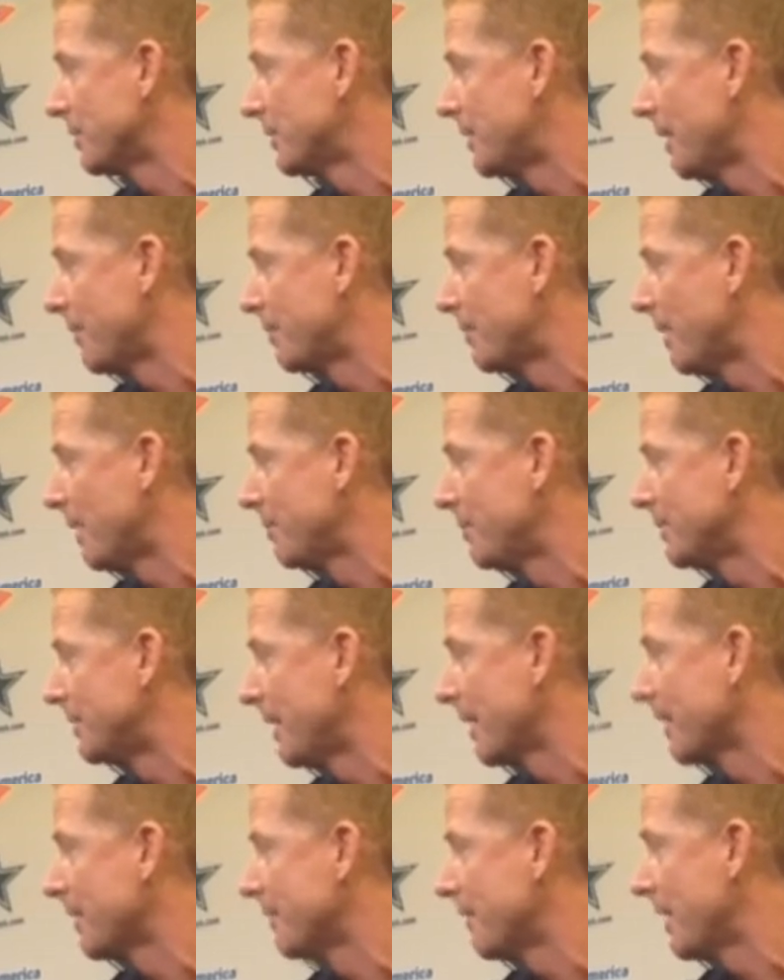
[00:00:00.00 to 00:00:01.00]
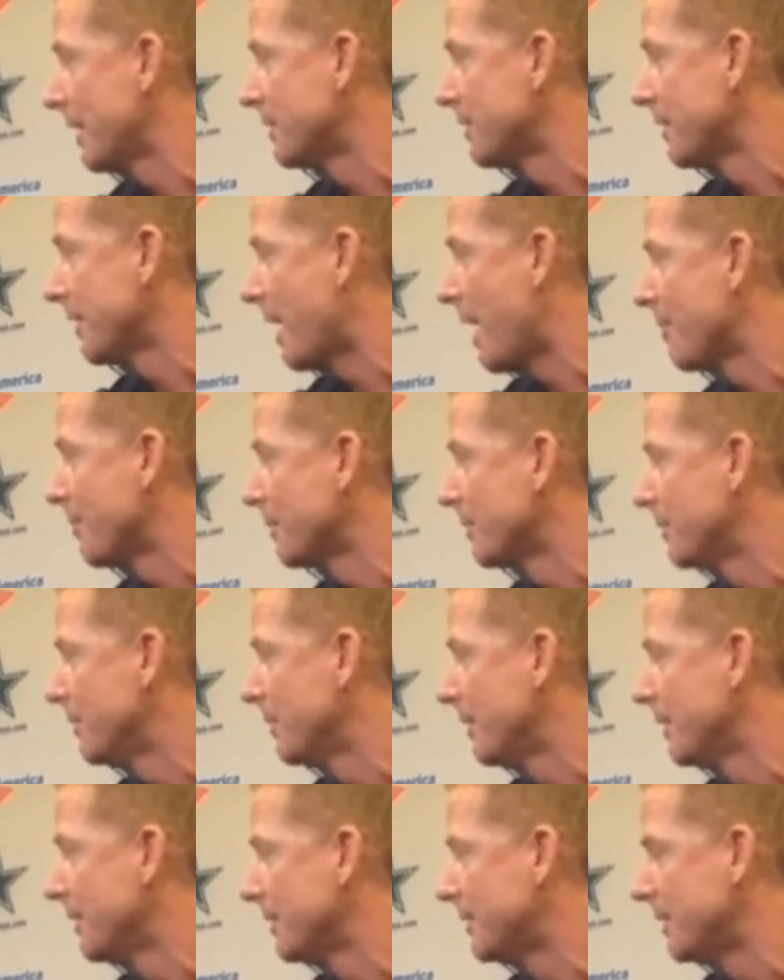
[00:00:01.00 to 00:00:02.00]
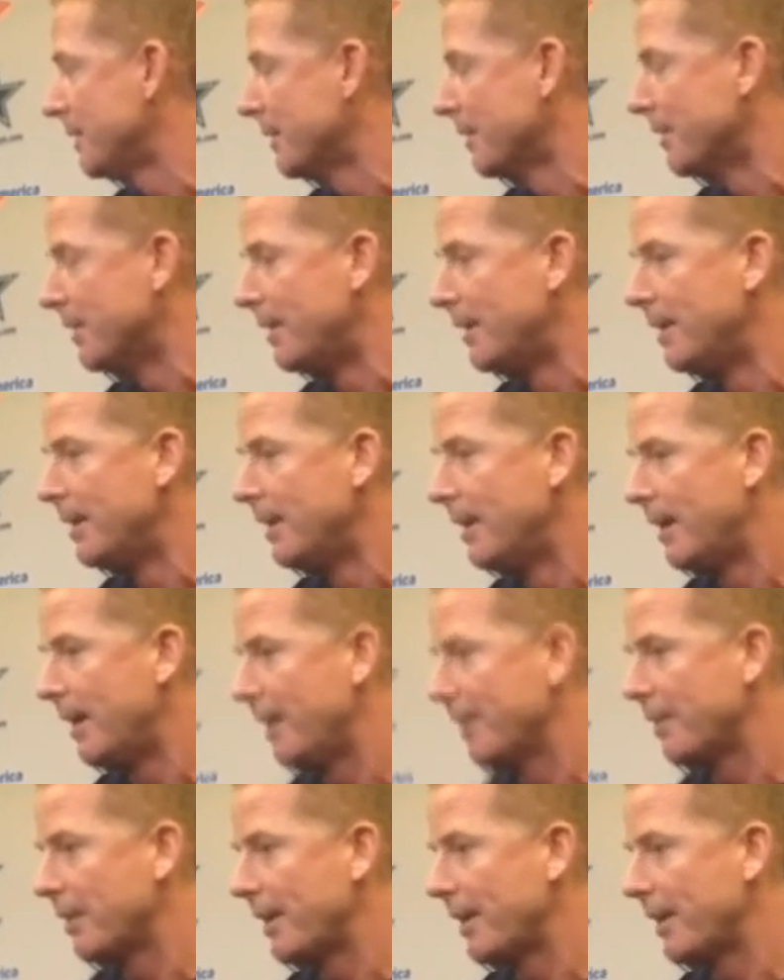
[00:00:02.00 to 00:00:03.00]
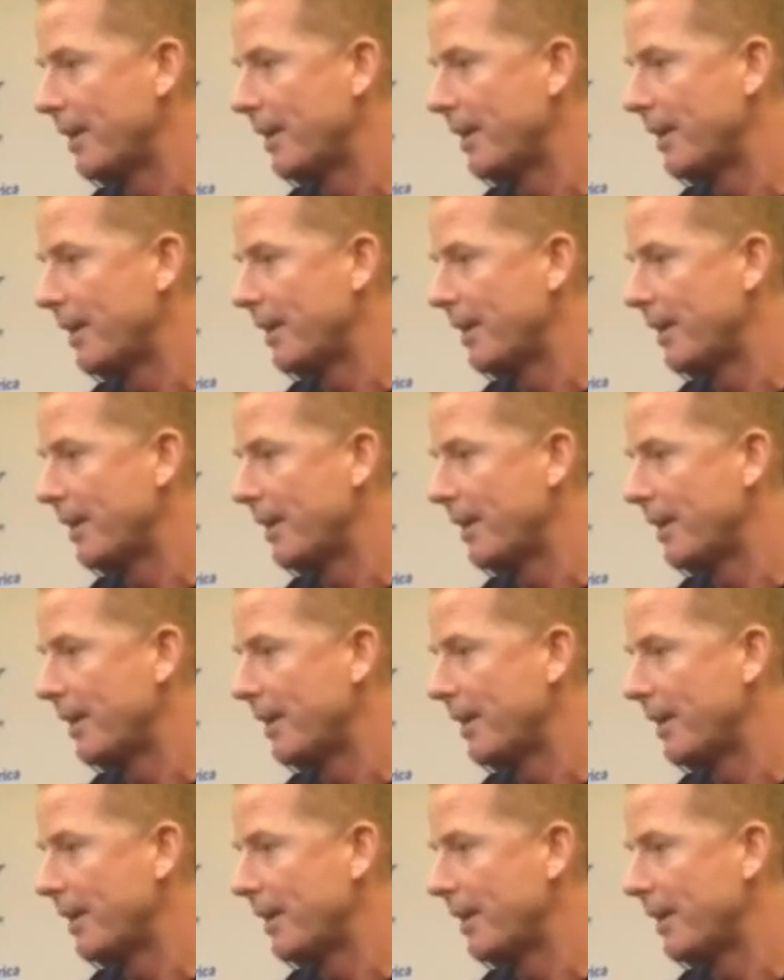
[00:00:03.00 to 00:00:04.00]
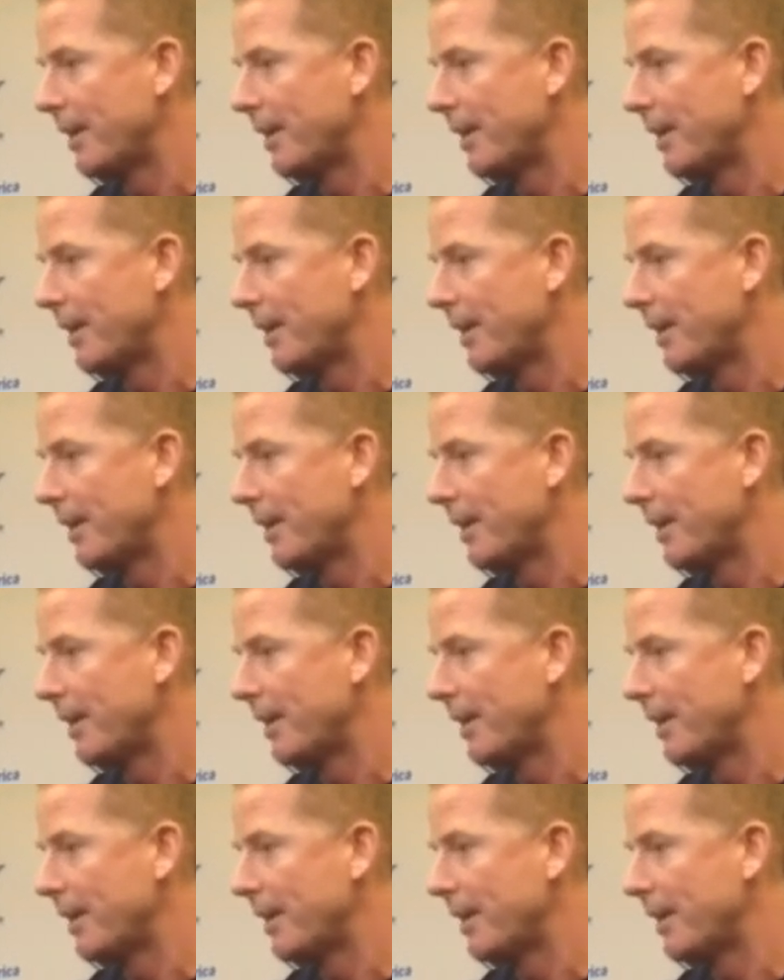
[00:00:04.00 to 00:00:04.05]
stepped up and taken advantage of the opportunities here uh, the last couple of weeks. We're